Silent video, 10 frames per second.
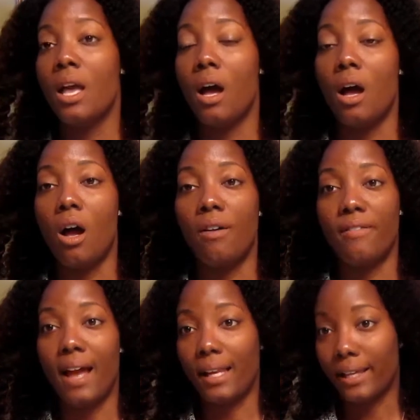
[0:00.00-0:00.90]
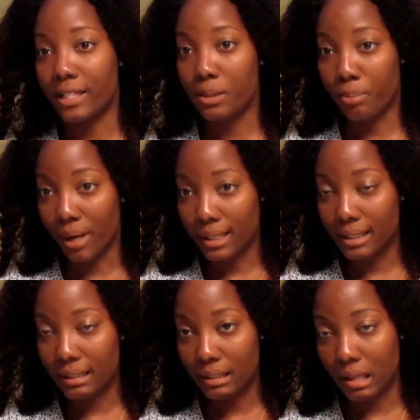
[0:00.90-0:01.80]
off of
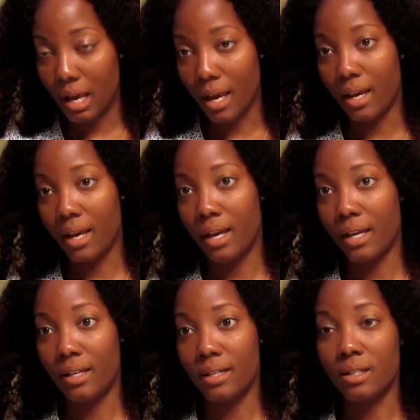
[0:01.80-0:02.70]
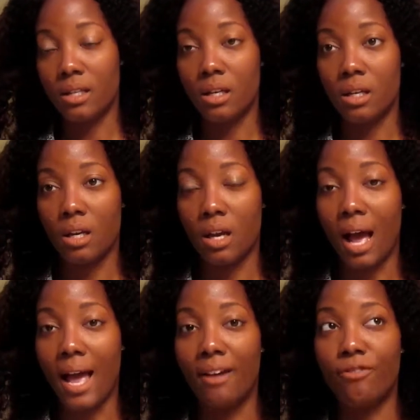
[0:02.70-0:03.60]
ALIEXPRESS, and
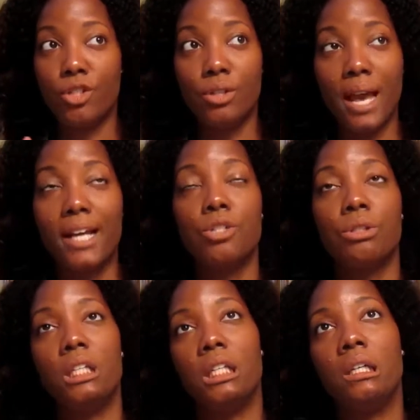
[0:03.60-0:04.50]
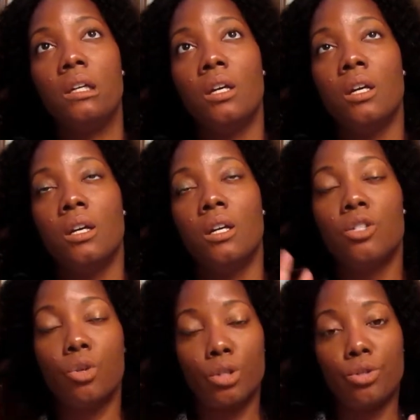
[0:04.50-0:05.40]
I have actually,
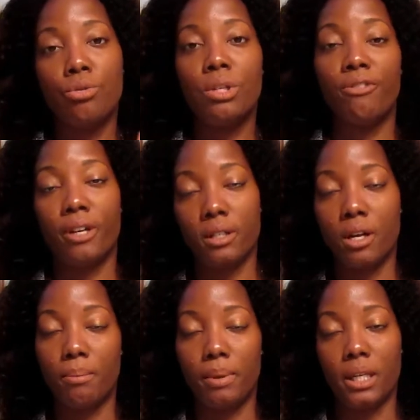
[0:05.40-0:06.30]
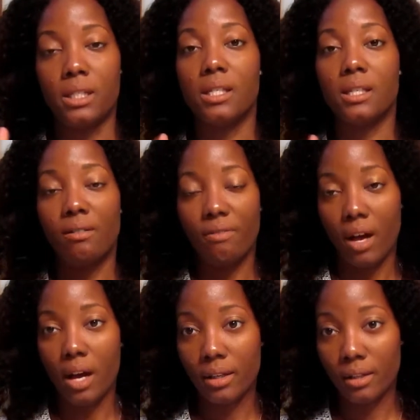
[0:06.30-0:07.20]
so it's two different companies. It's
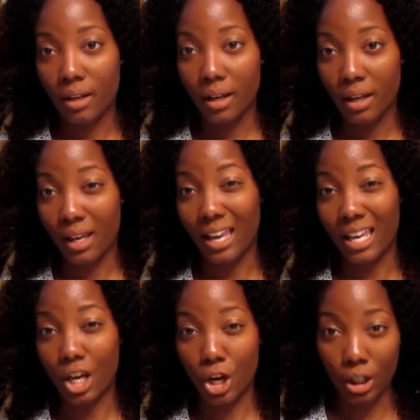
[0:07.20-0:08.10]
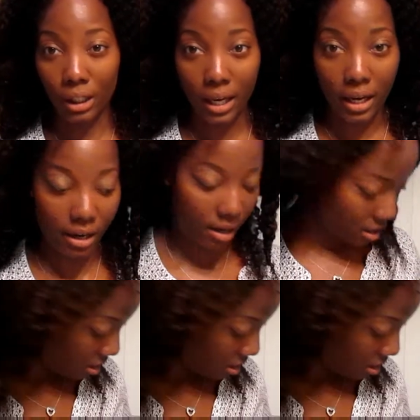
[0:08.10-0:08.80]
Yvonne Kinky curly hair,